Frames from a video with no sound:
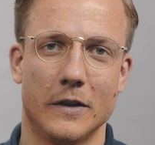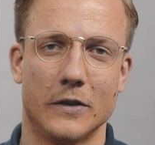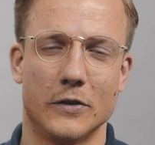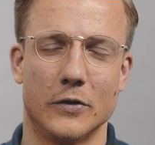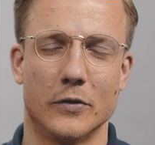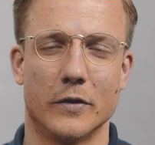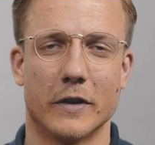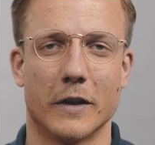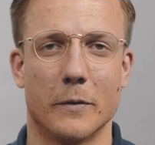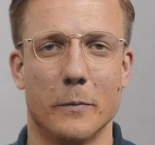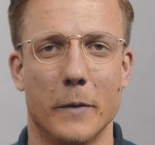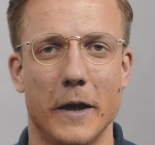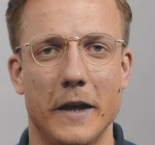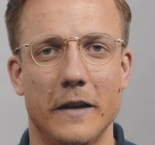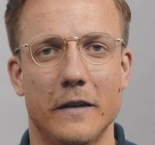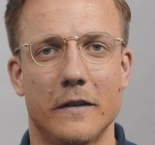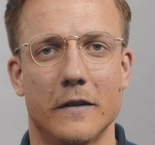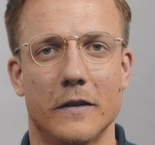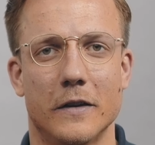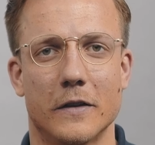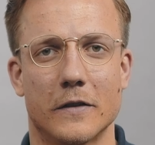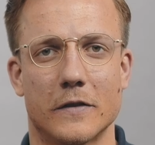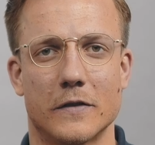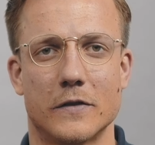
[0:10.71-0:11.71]
during a
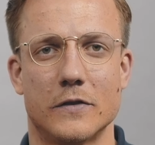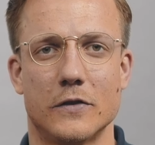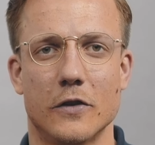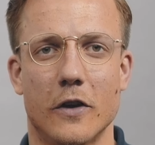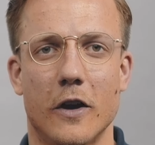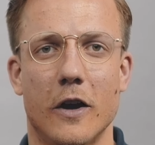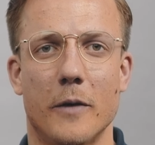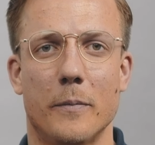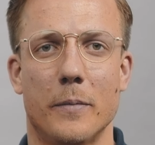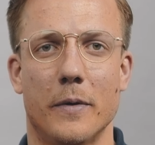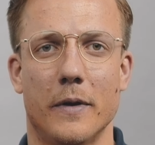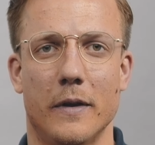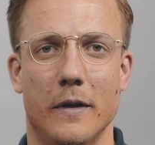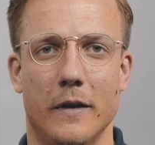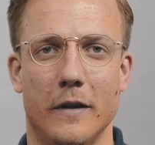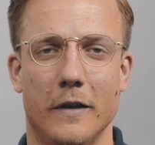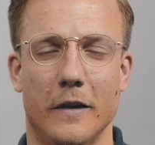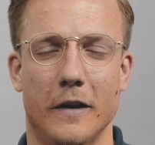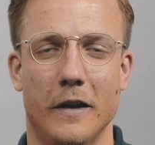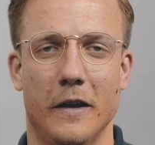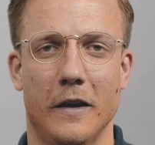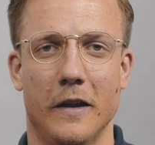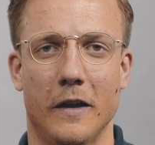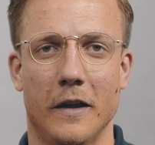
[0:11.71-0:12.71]
maintenance job
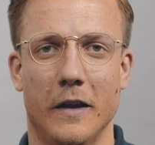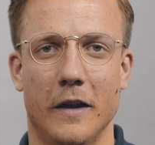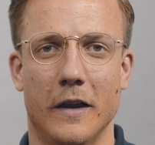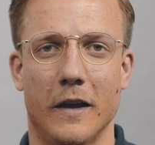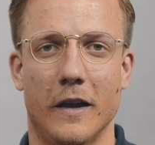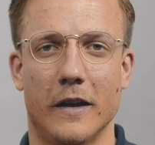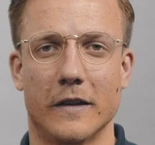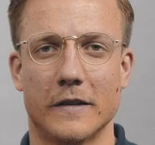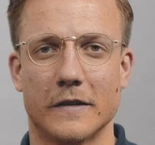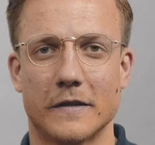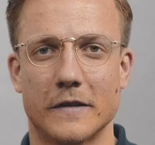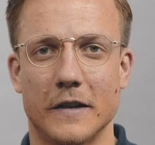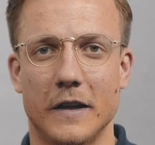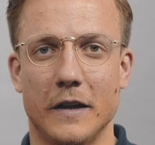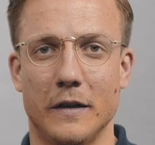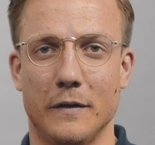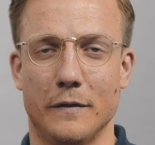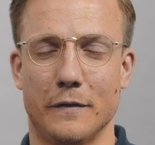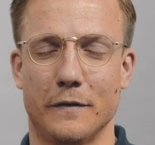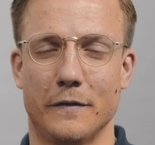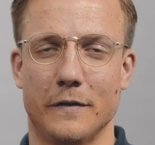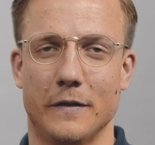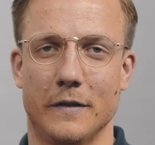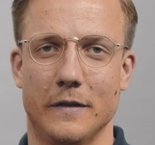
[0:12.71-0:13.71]
are
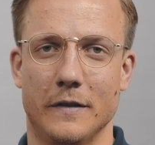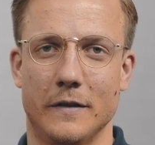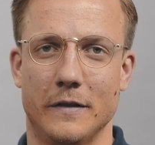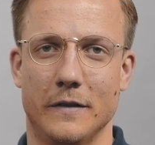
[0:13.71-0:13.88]
safe